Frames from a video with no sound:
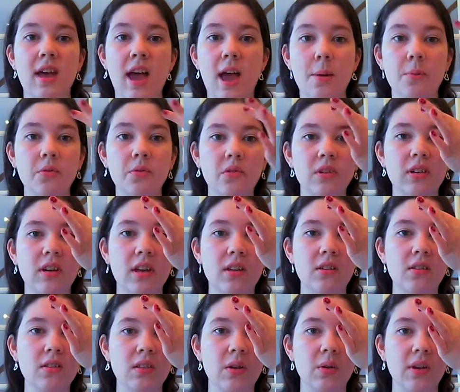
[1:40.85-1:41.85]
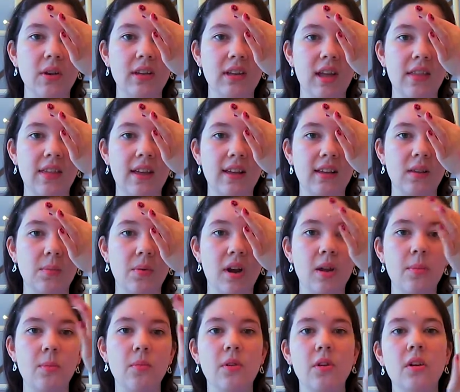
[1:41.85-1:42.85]
Absolutely does. So again, like the
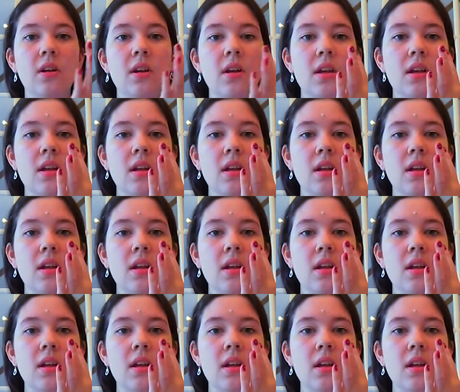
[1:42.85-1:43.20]
primer,